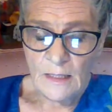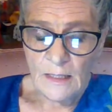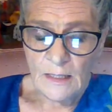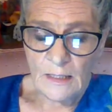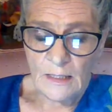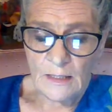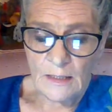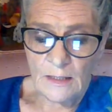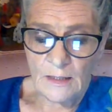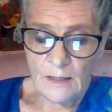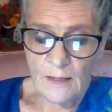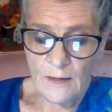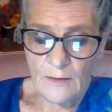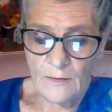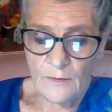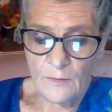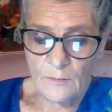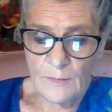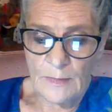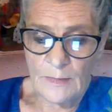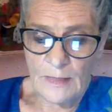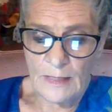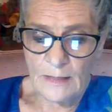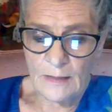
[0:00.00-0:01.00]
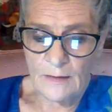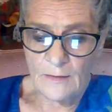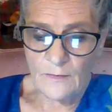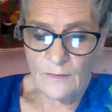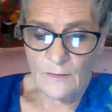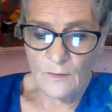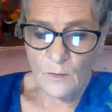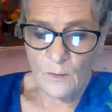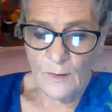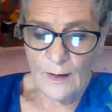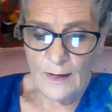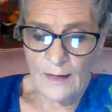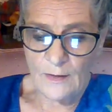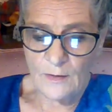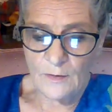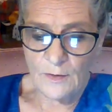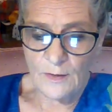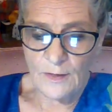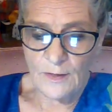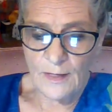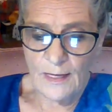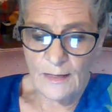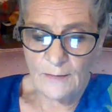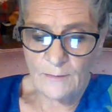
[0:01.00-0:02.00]
In another minute, the
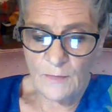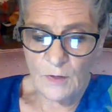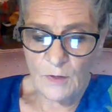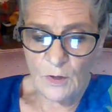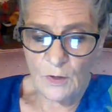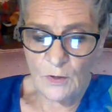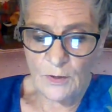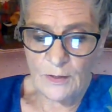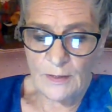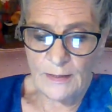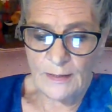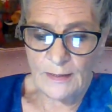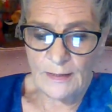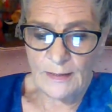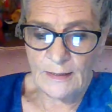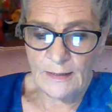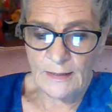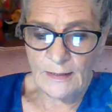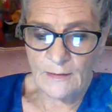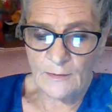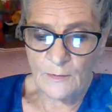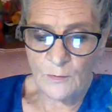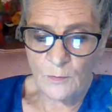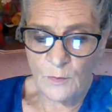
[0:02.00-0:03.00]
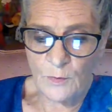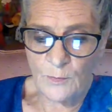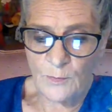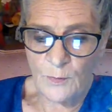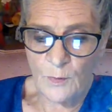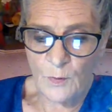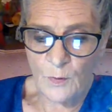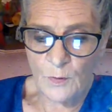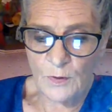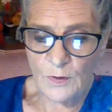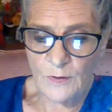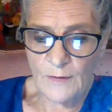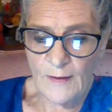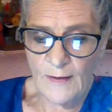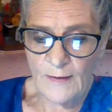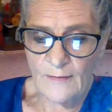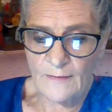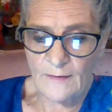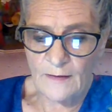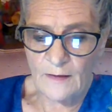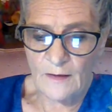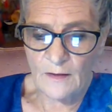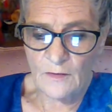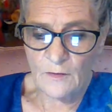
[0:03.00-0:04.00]
waiter came hurrying in and reported
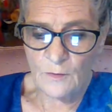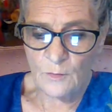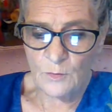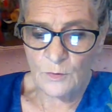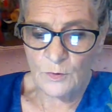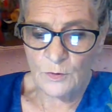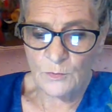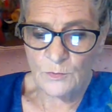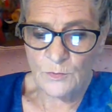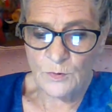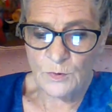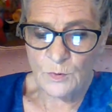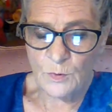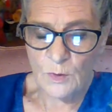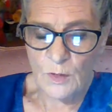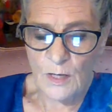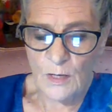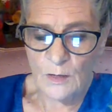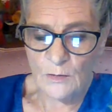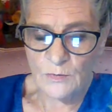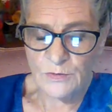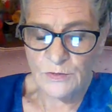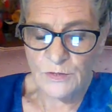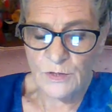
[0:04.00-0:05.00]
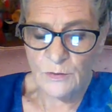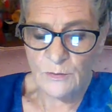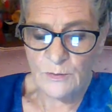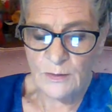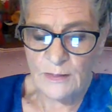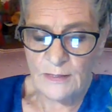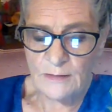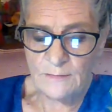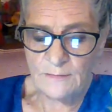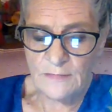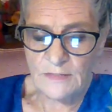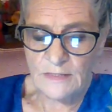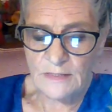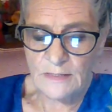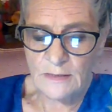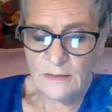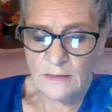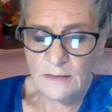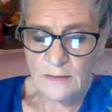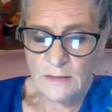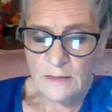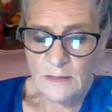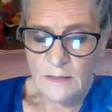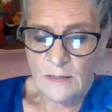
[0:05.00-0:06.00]
that the other rooms were also
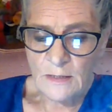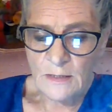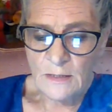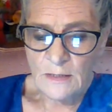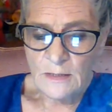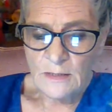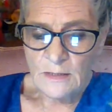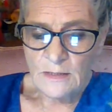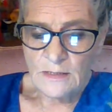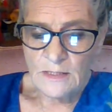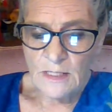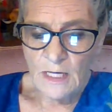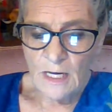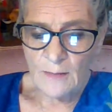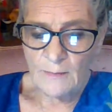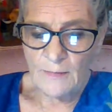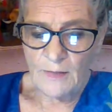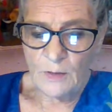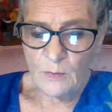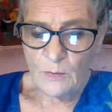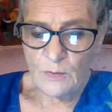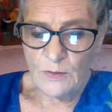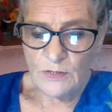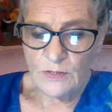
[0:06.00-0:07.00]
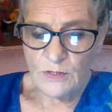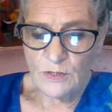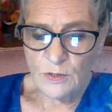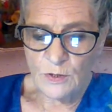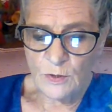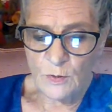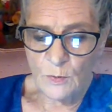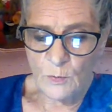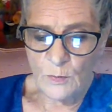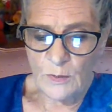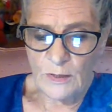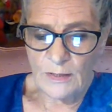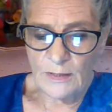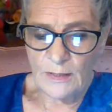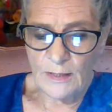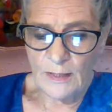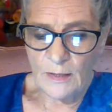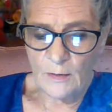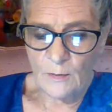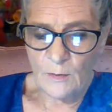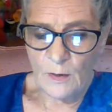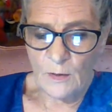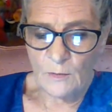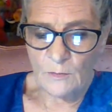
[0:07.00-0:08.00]
empty. Tommy went to the
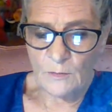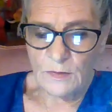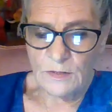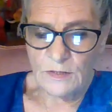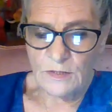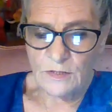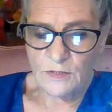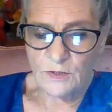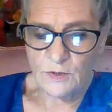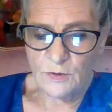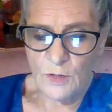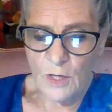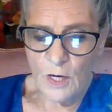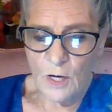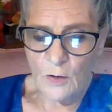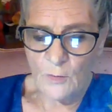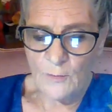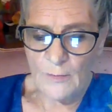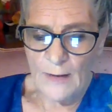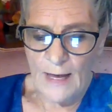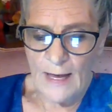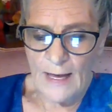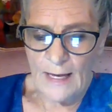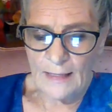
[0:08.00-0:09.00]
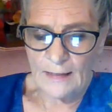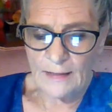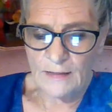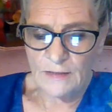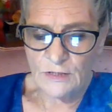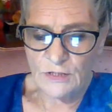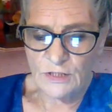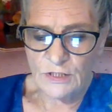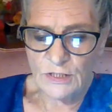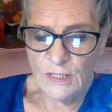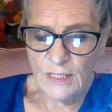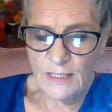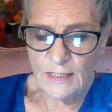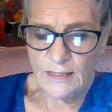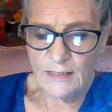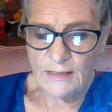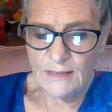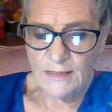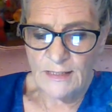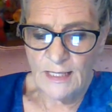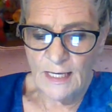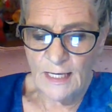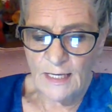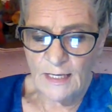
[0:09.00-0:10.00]
window, only to draw back and shake
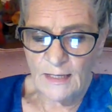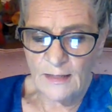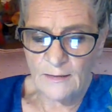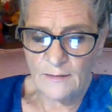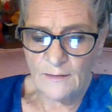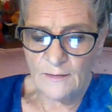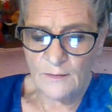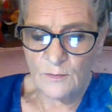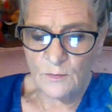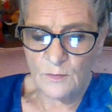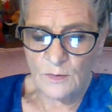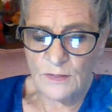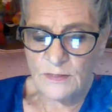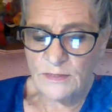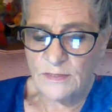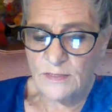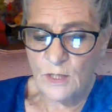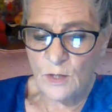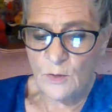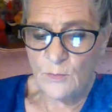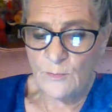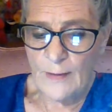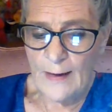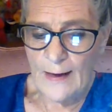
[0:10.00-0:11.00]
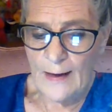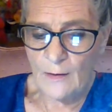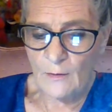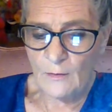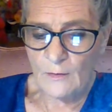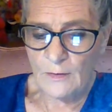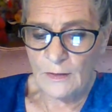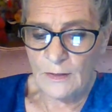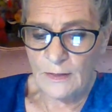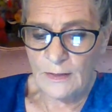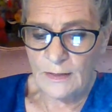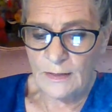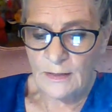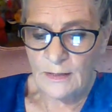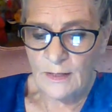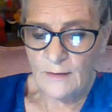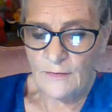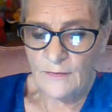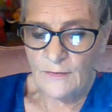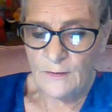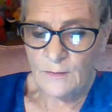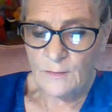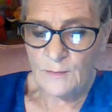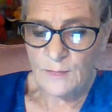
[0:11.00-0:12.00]
his head. There was no balcony,
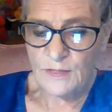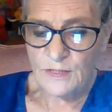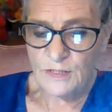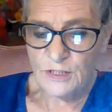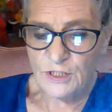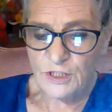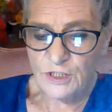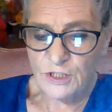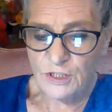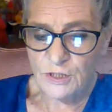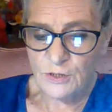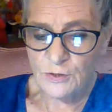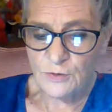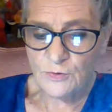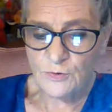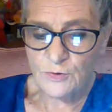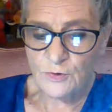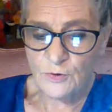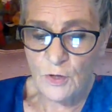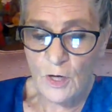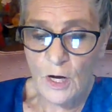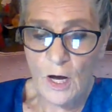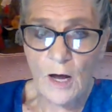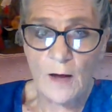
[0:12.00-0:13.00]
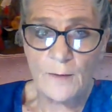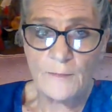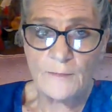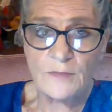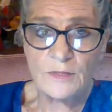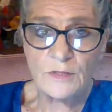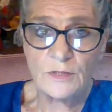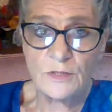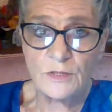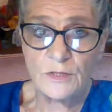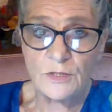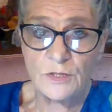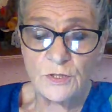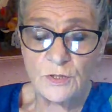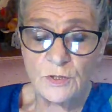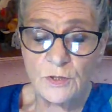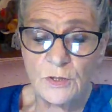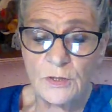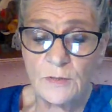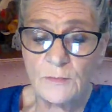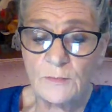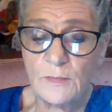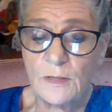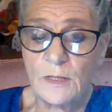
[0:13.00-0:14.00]
nothing but a sheer drop to the
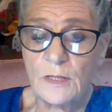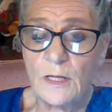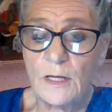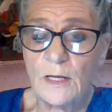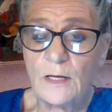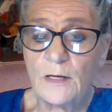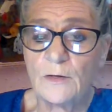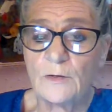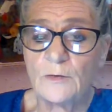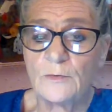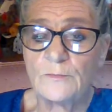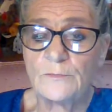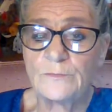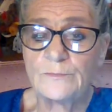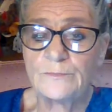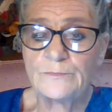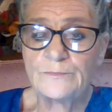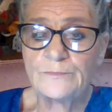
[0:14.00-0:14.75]
street below.